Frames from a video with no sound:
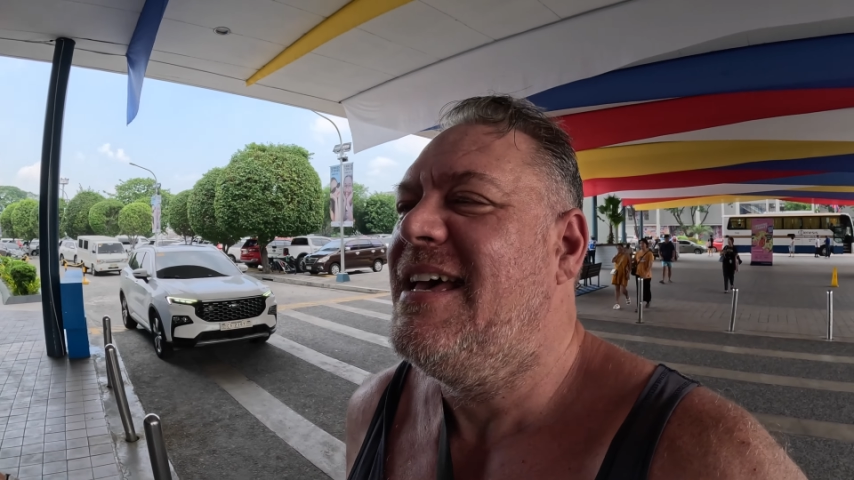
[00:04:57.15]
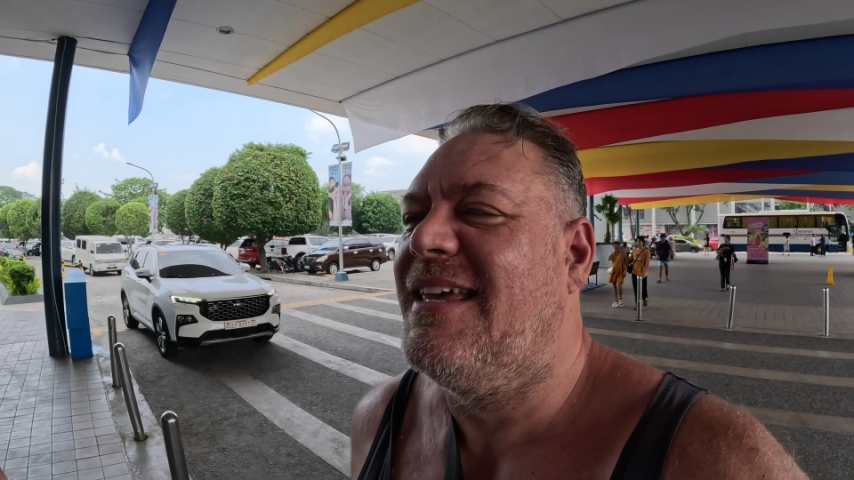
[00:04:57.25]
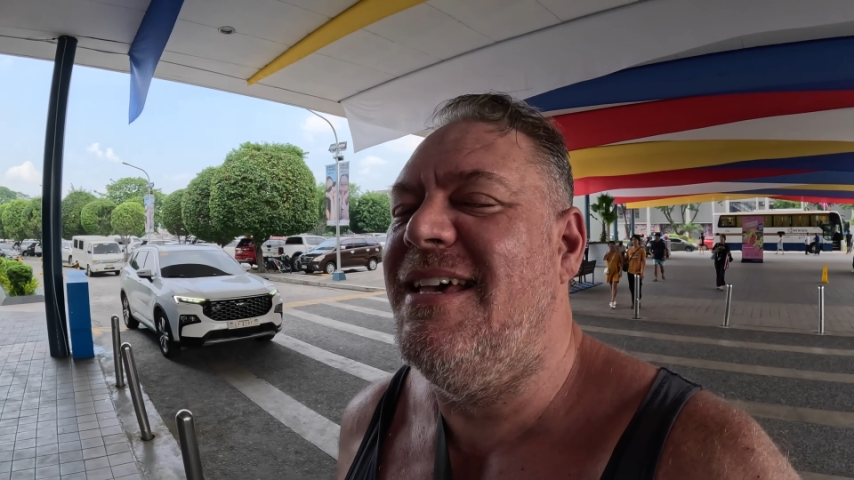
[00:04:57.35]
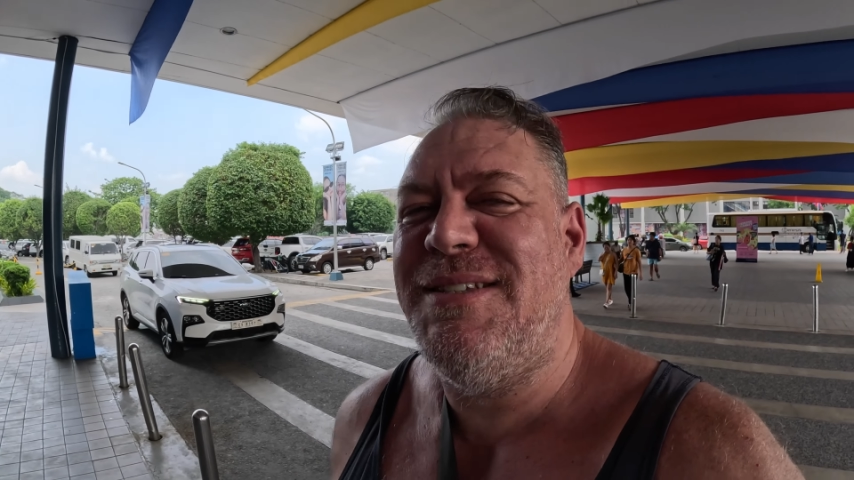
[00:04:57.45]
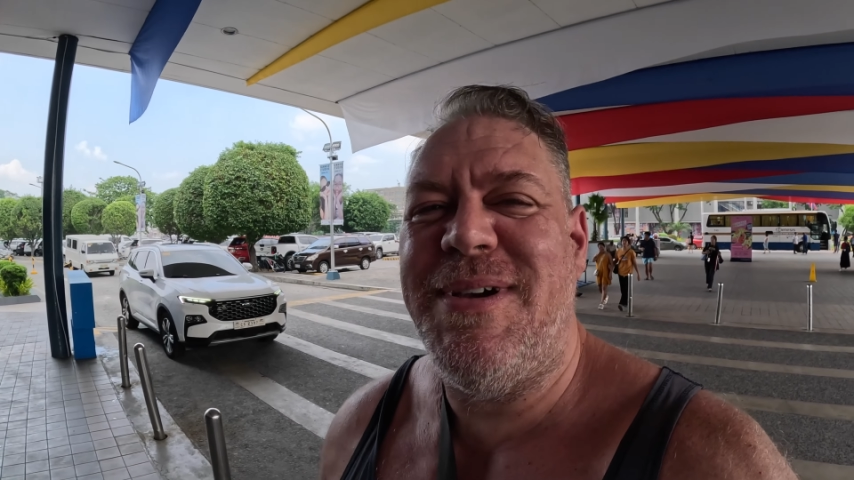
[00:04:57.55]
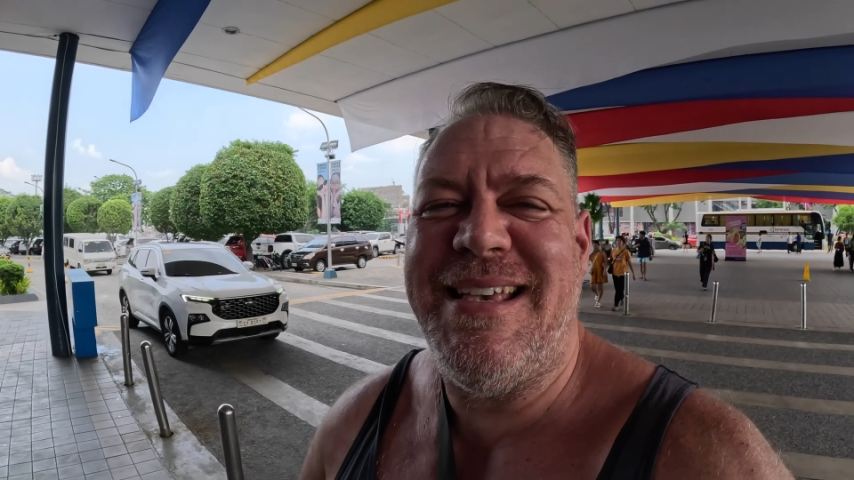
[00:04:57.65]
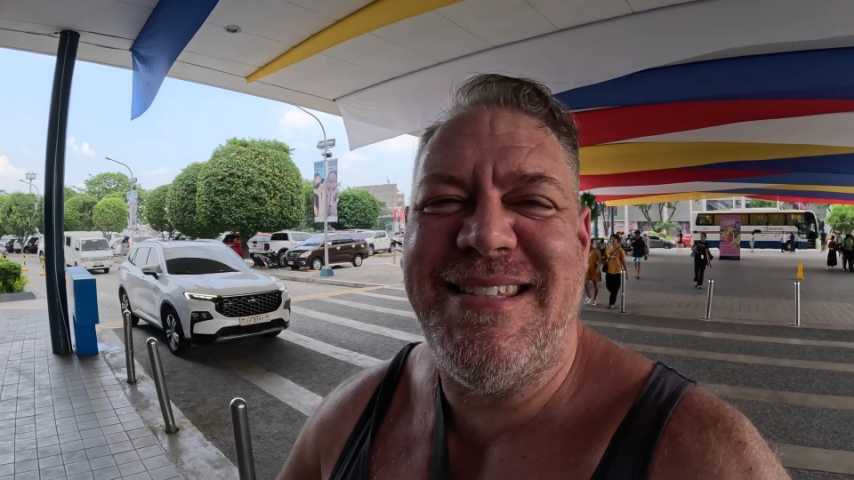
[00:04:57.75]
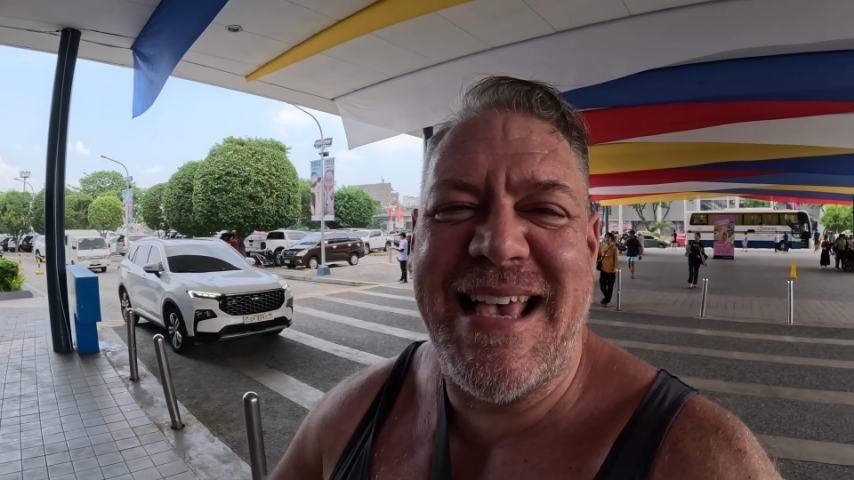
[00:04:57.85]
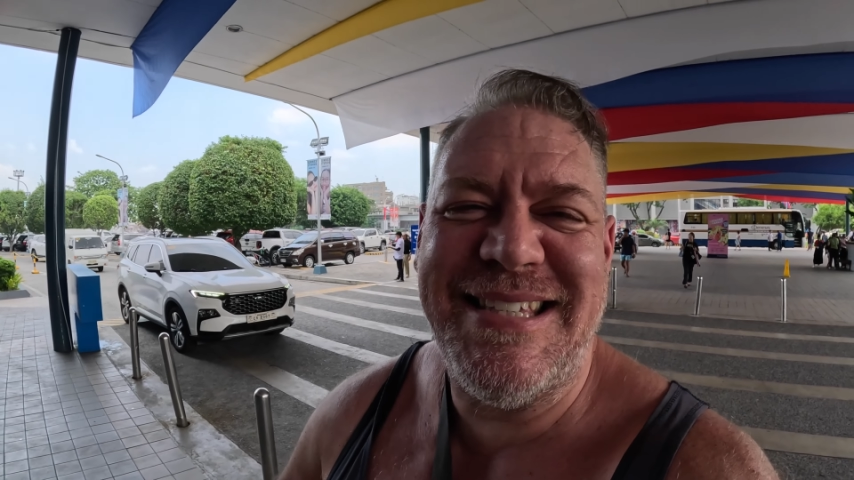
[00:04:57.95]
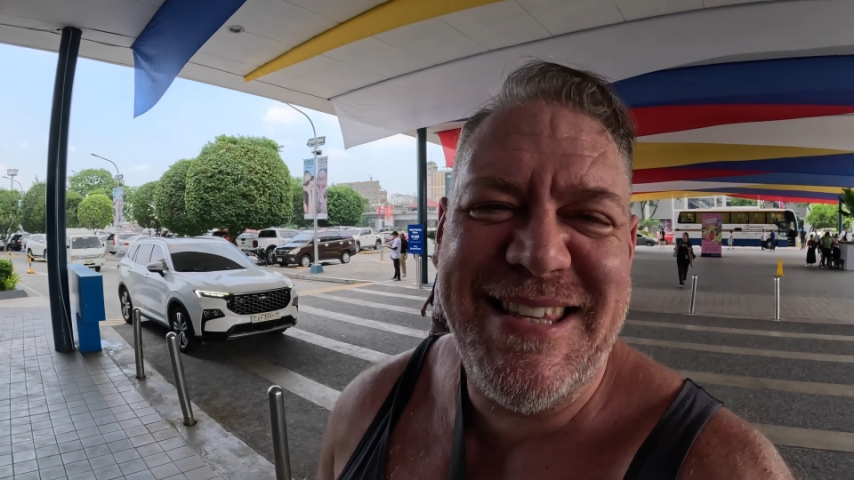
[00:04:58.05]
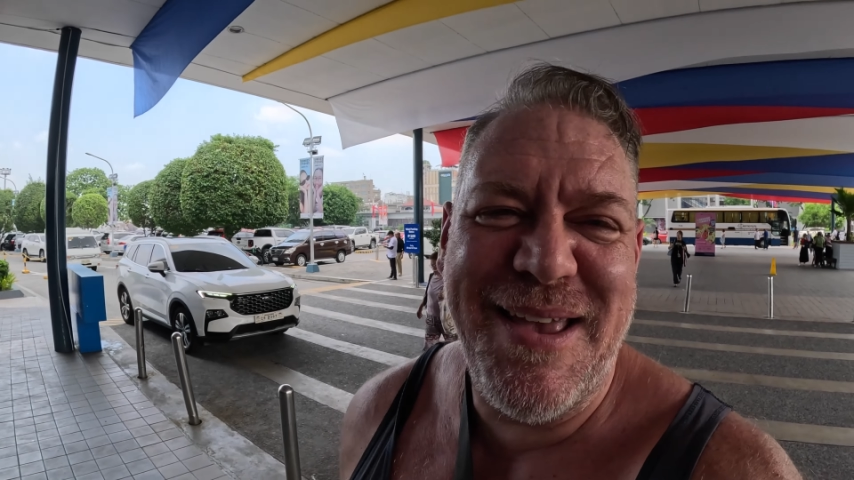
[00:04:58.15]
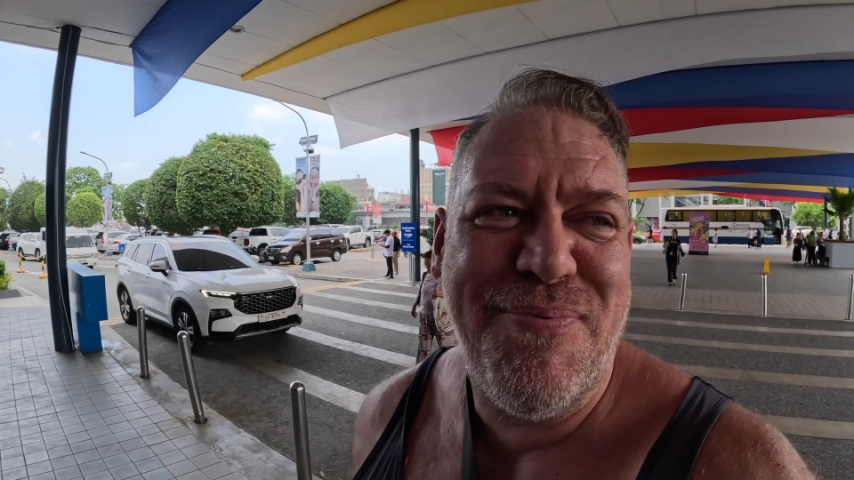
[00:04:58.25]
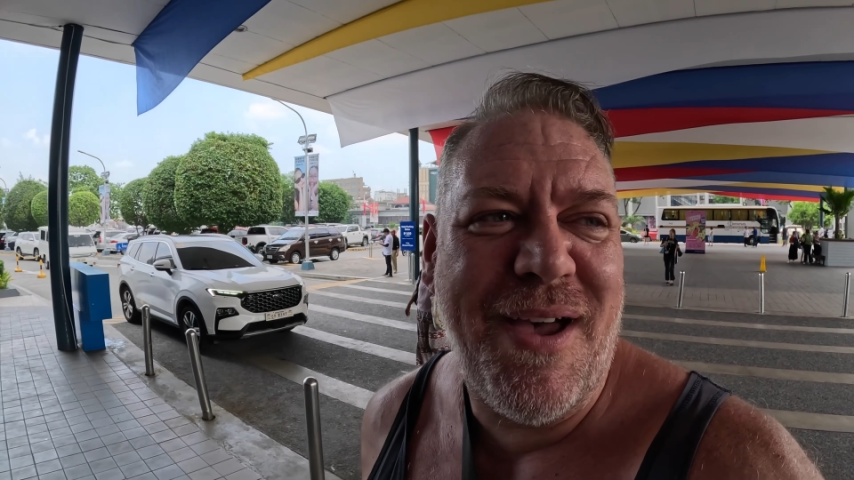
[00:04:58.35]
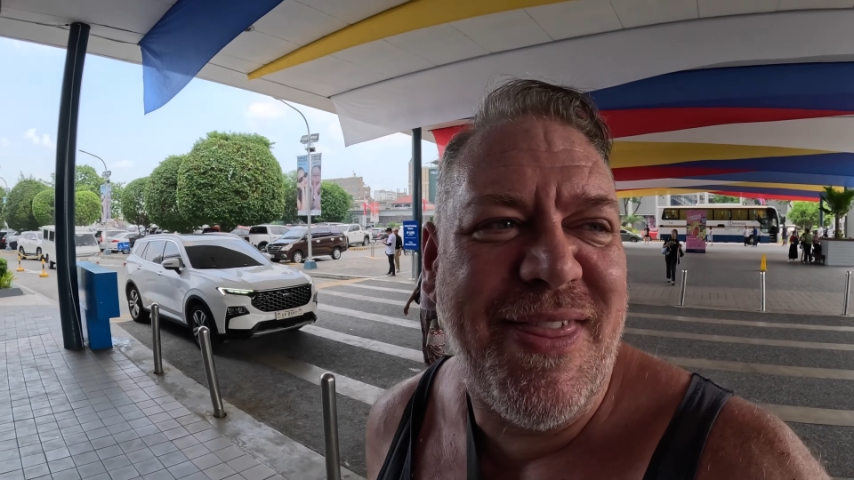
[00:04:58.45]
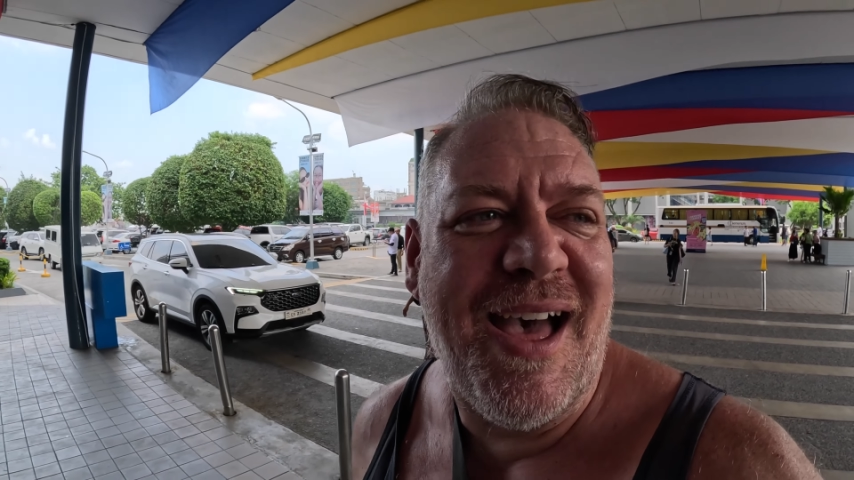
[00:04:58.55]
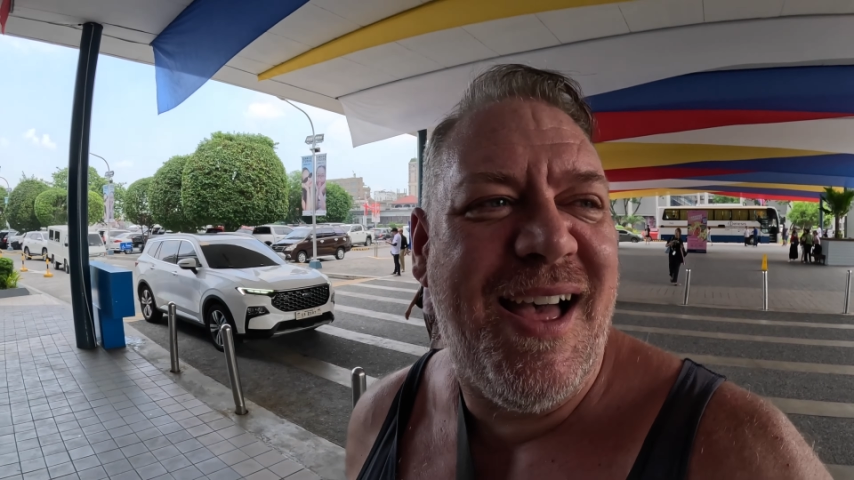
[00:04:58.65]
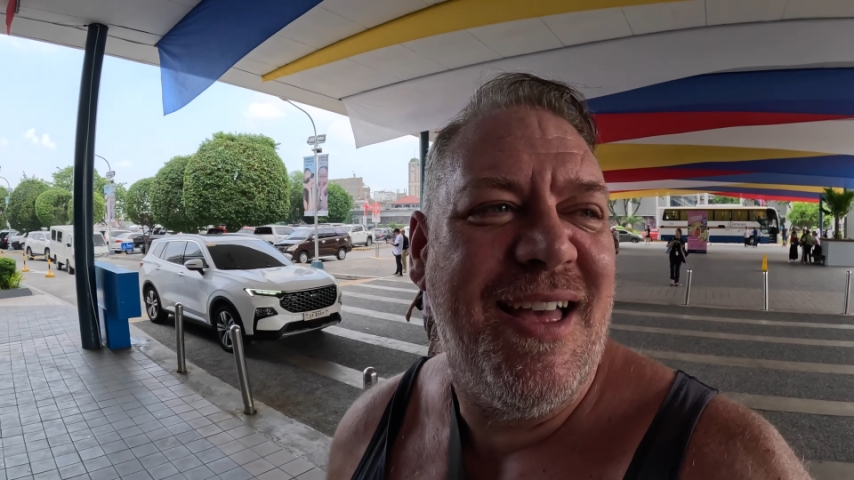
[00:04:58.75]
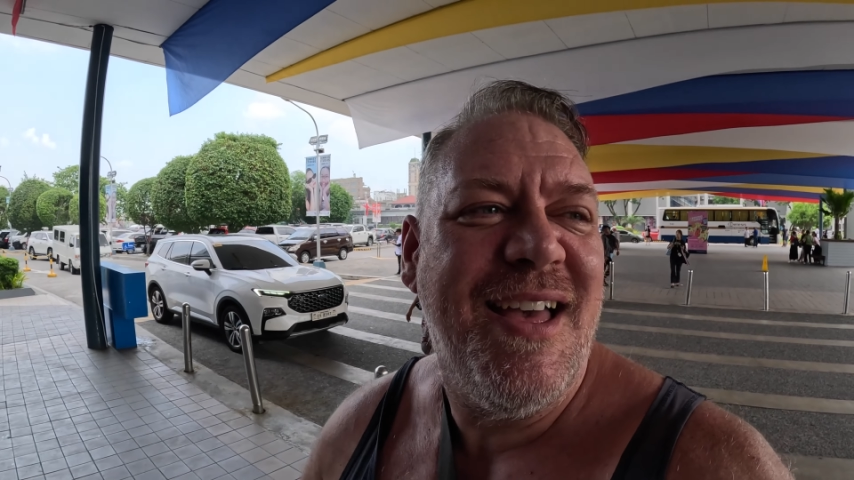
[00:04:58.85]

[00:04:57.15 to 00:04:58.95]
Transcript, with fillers: Because we're zesty, brother.